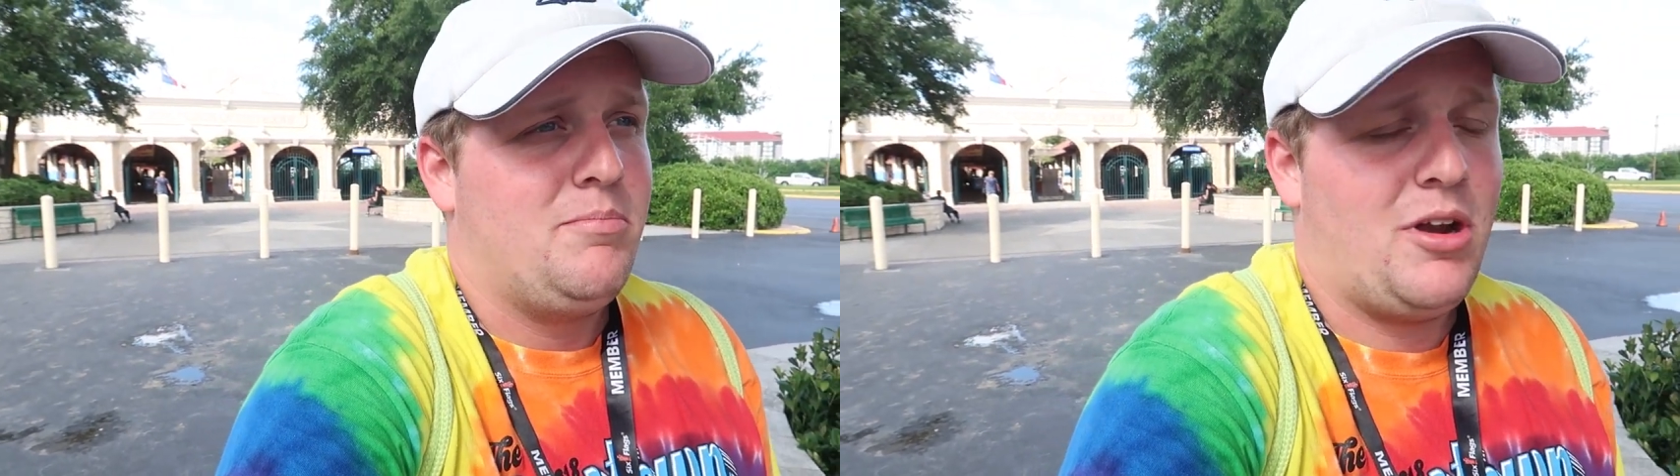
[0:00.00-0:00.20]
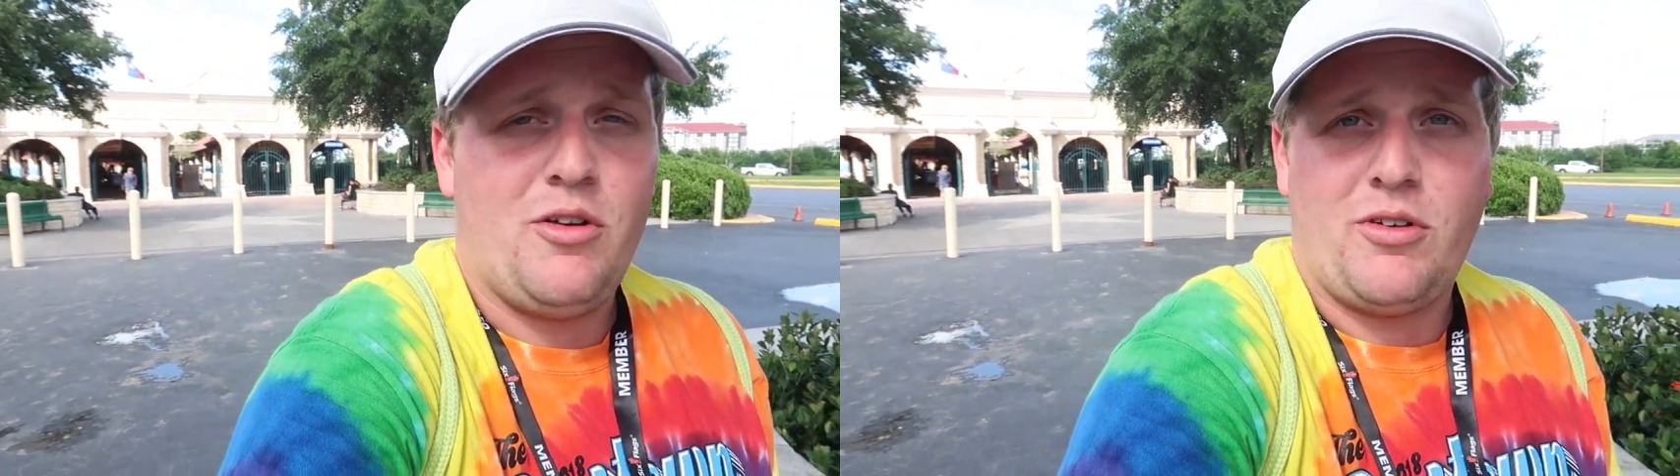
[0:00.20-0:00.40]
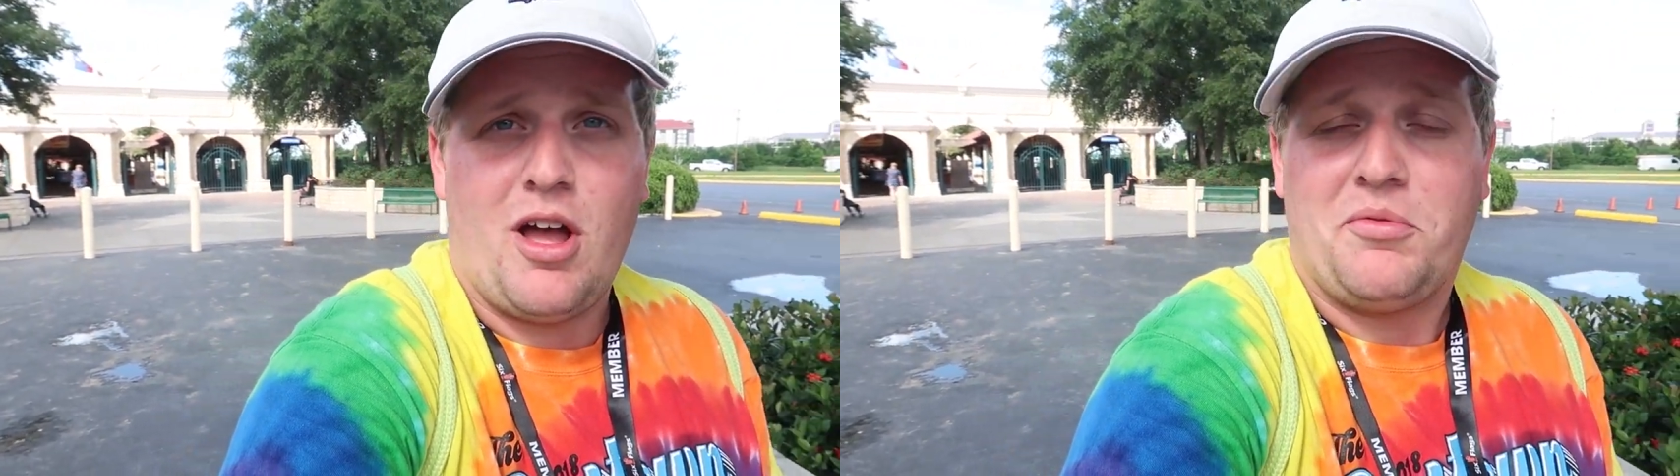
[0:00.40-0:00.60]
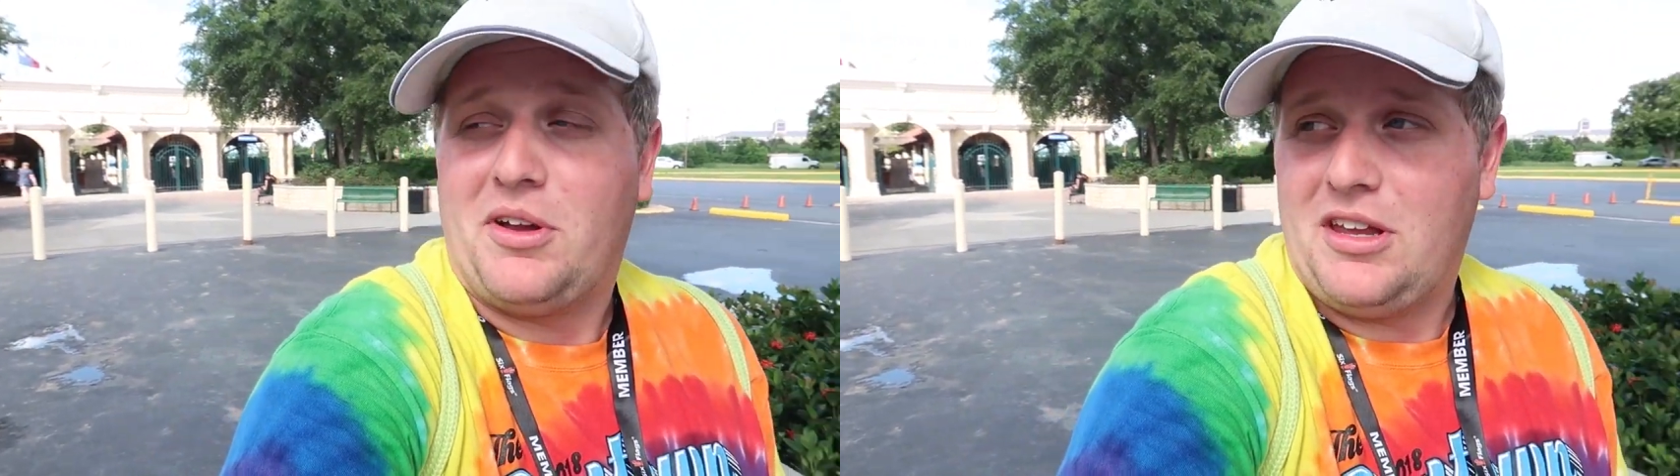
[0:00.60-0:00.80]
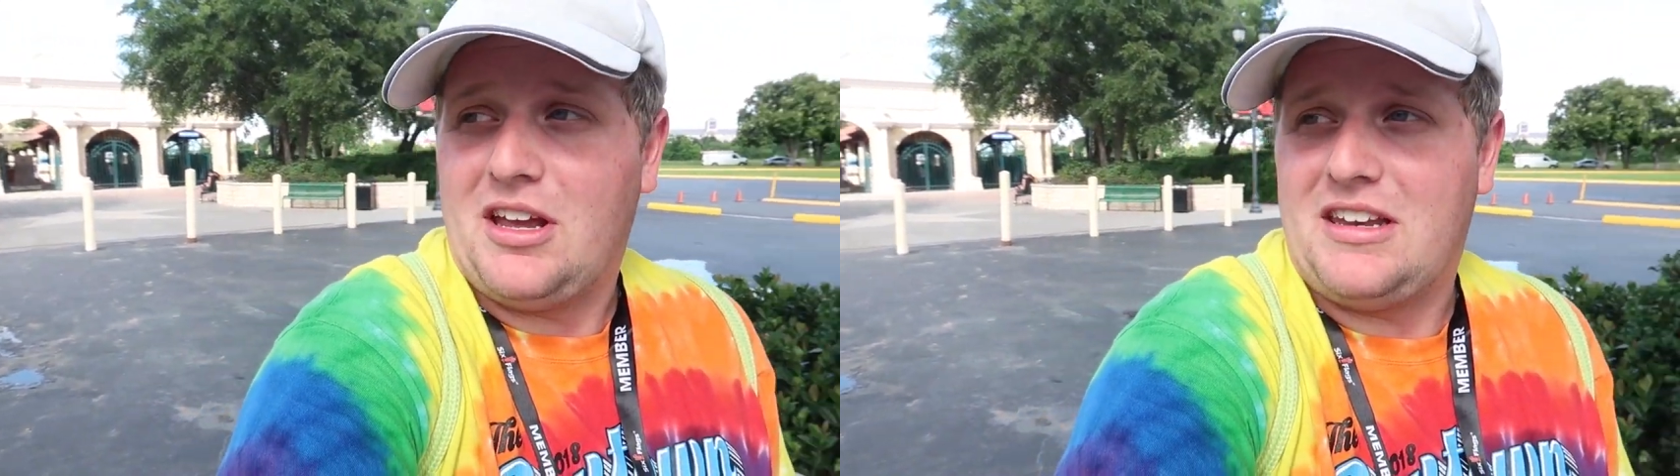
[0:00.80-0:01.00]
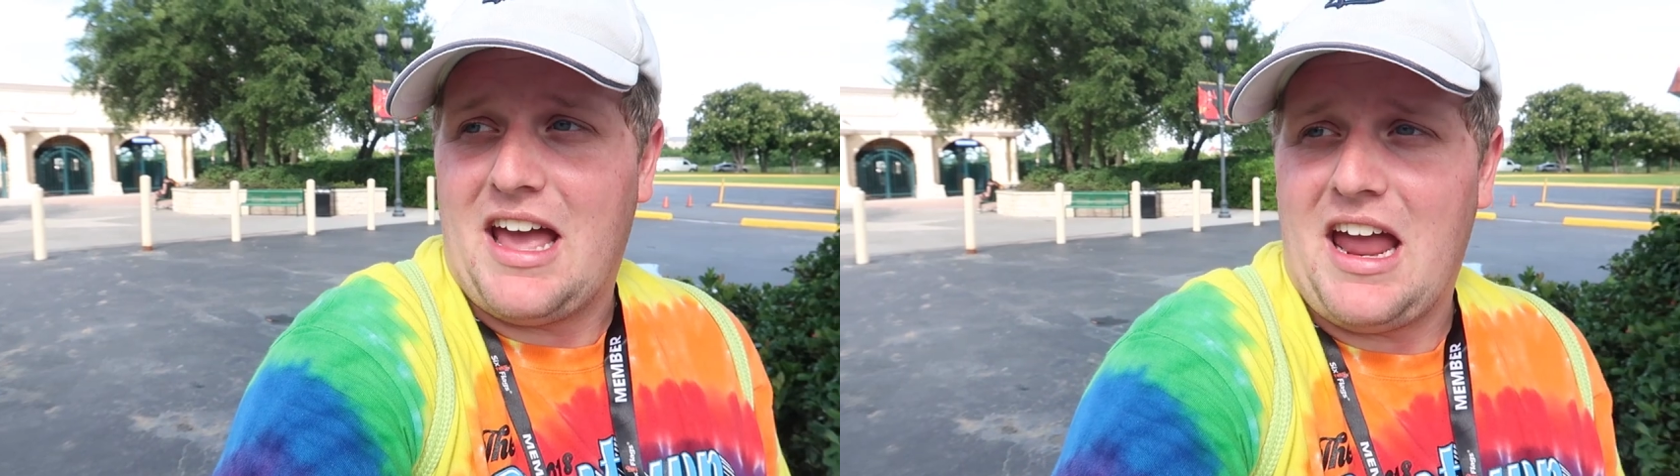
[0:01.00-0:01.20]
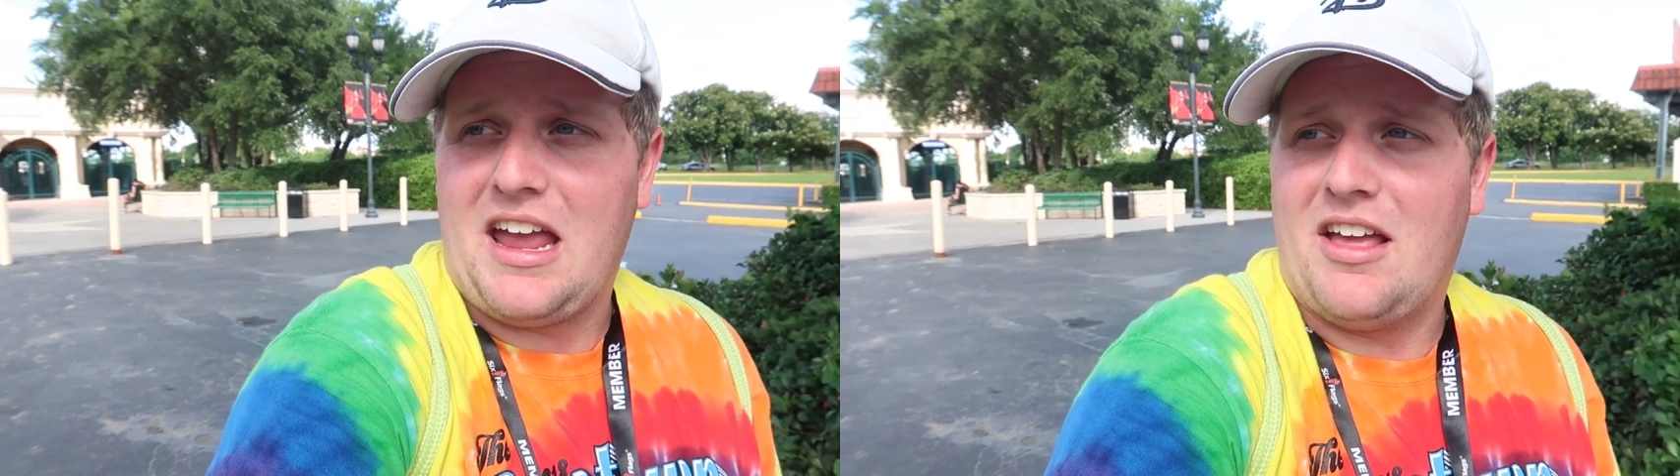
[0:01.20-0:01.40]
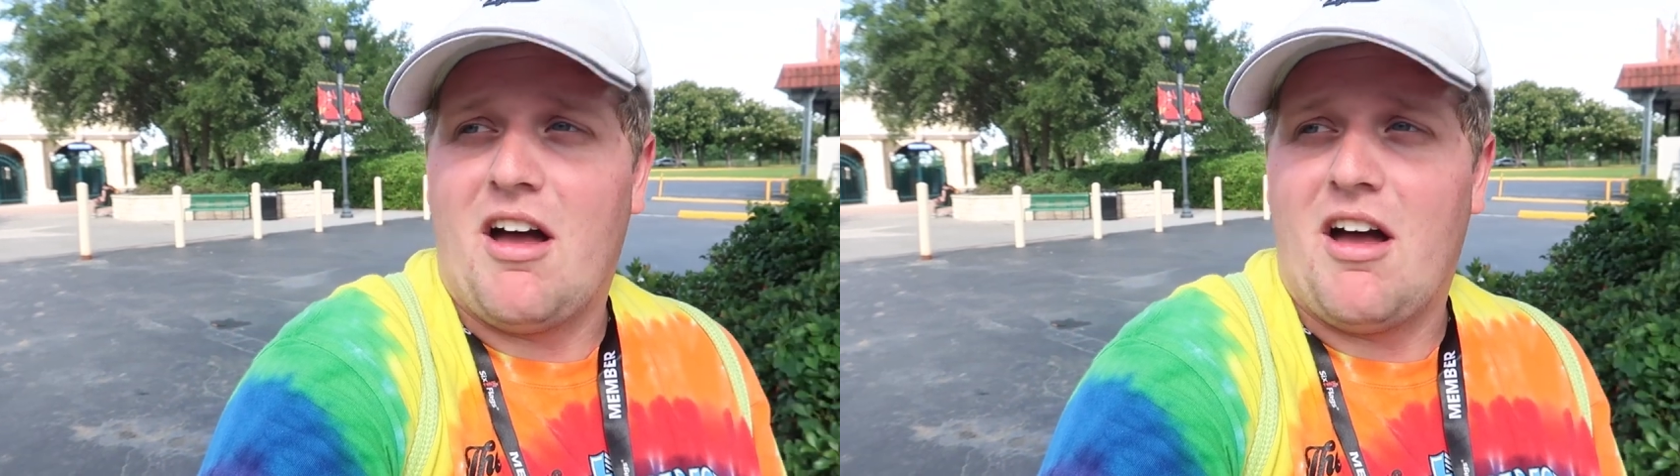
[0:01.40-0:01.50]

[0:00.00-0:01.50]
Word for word: But overall, really good day.